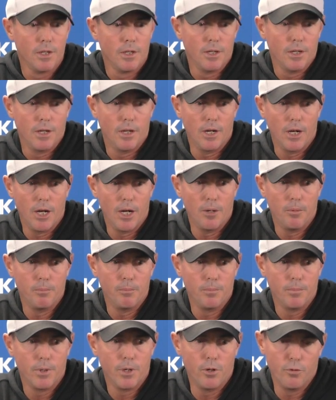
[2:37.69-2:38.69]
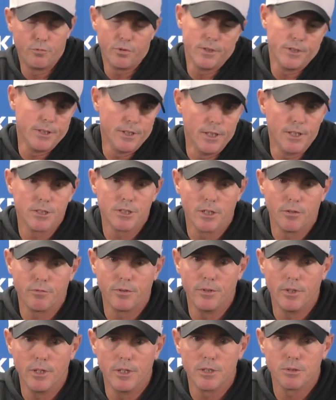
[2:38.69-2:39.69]
Um, hopefully he does that
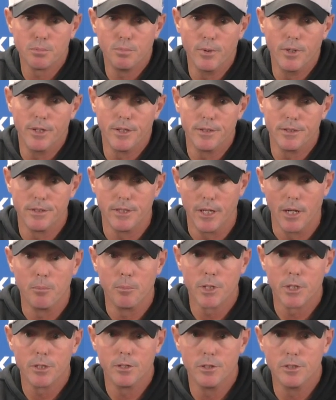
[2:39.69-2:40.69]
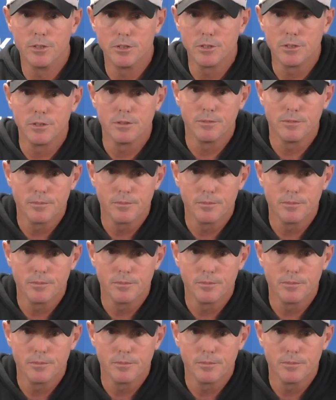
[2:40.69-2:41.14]
for us, but yeah, I'm encouraged